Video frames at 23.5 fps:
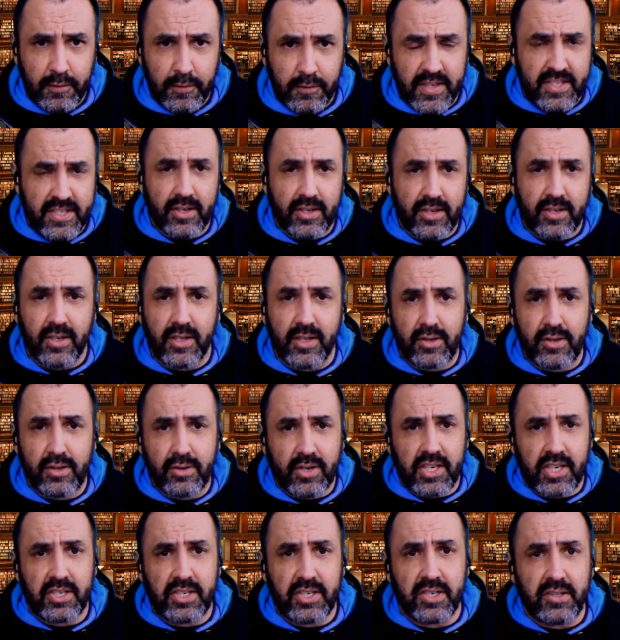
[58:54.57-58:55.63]
physical
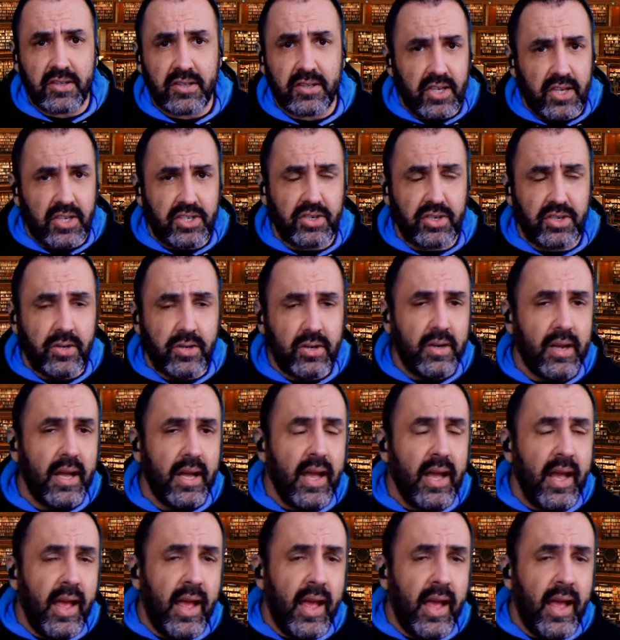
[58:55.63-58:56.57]
education teacher,